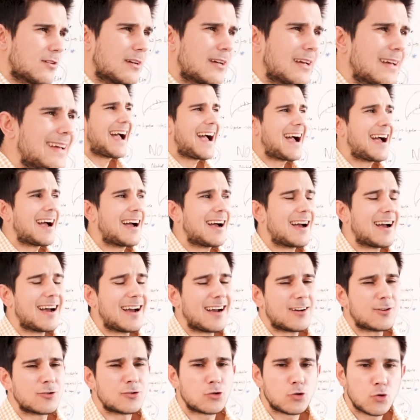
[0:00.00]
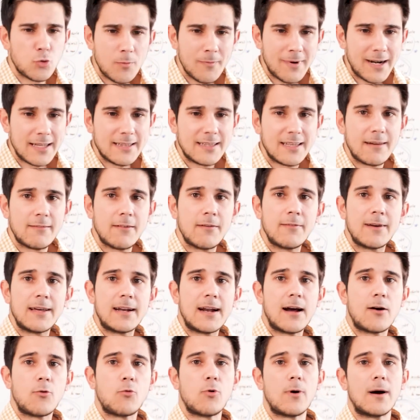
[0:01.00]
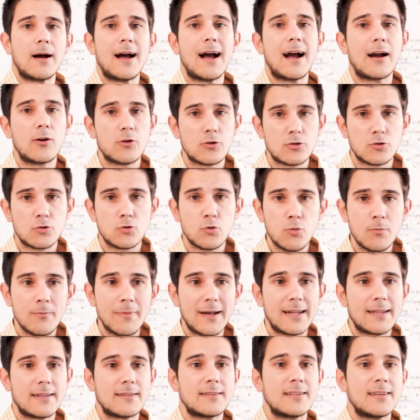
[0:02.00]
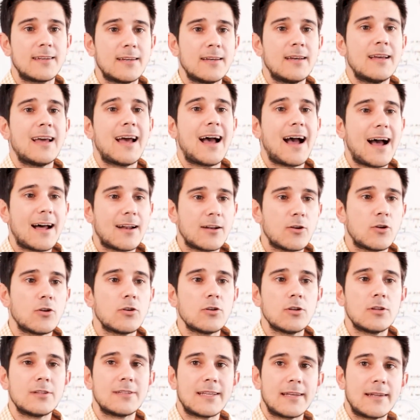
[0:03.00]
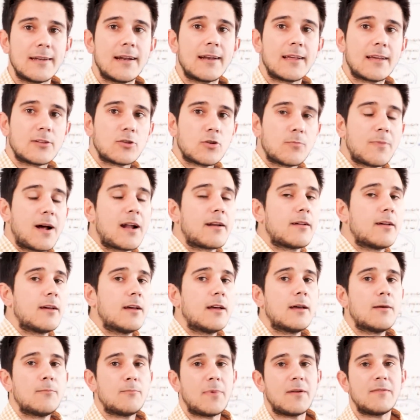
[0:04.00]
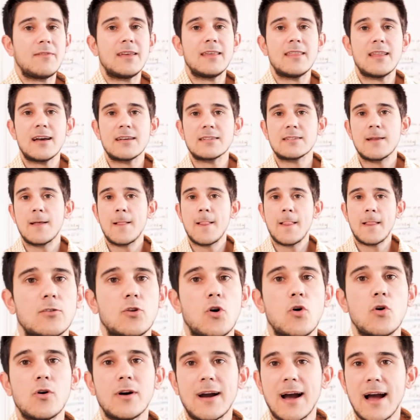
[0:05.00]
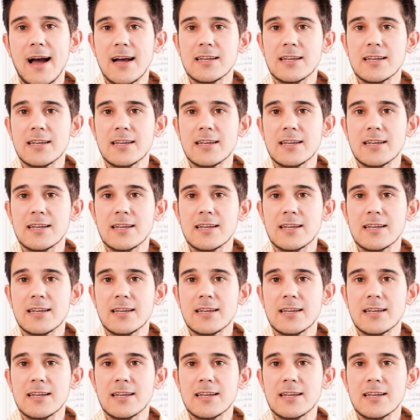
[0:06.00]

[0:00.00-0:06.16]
water. Get used to not having to drink carbonated drinks, soft drinks, drinks like Fanta,